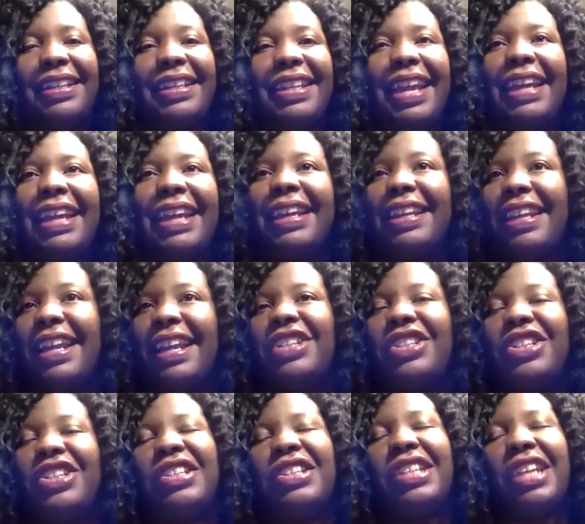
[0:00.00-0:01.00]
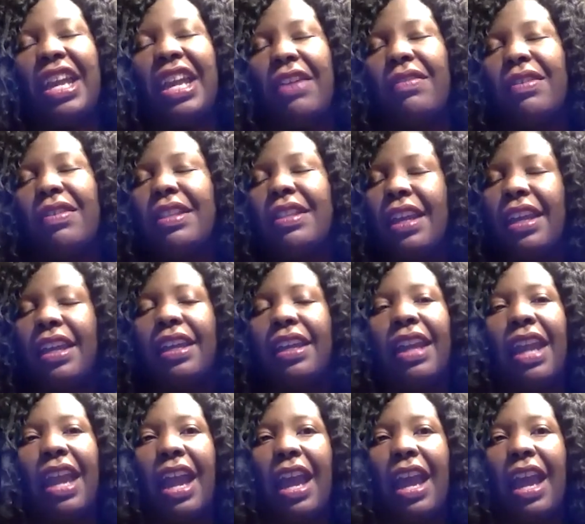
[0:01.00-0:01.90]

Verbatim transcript: that connects you to everything